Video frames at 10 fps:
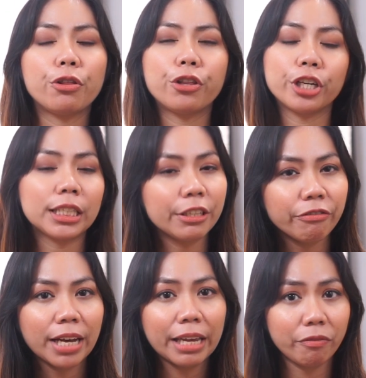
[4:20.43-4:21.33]

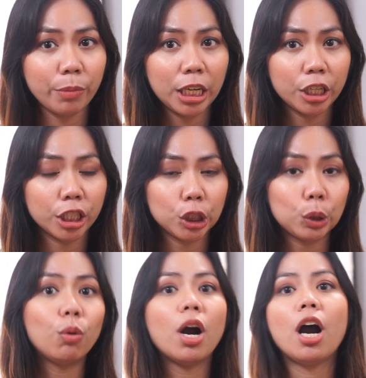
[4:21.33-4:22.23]
35 million
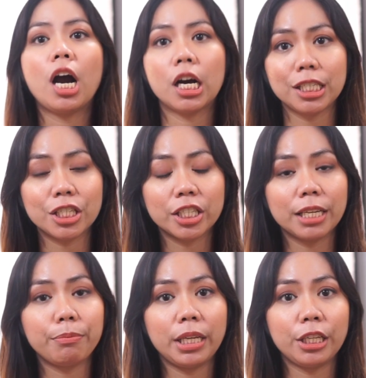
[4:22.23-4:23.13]
to
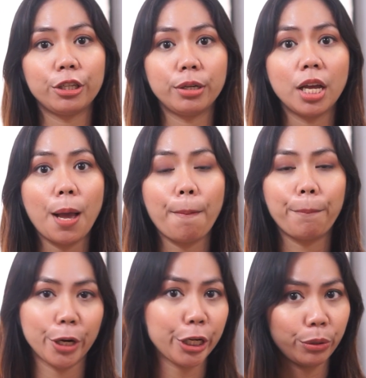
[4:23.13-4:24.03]
100 million
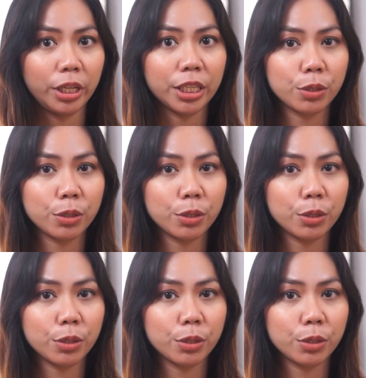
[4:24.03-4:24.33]
per unit.